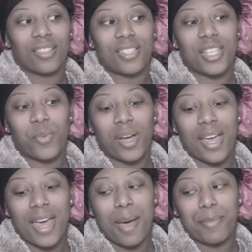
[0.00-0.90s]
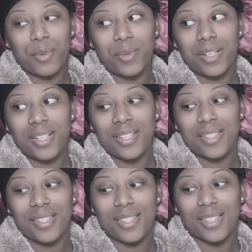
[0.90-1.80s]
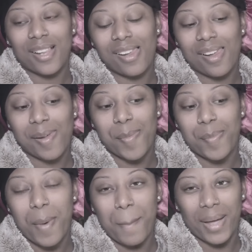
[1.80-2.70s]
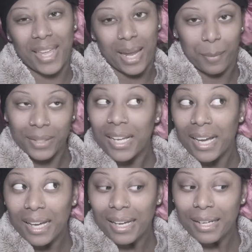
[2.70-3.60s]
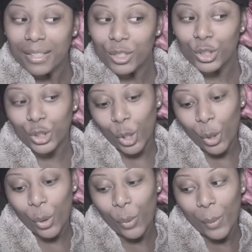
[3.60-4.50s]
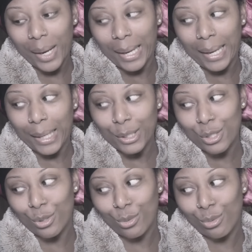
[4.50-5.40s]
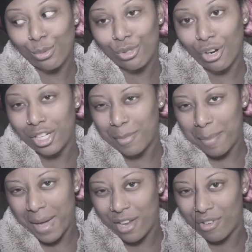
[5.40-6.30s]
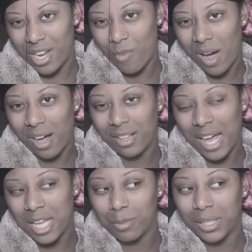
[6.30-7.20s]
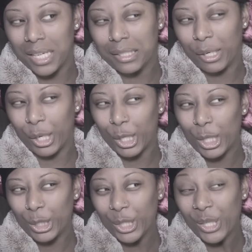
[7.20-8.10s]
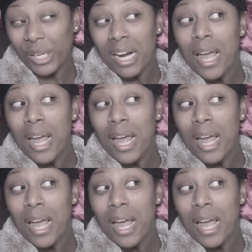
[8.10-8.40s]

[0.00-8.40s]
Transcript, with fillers: see what had happened was um my camera died so i had to charge my battery while i applied the hair color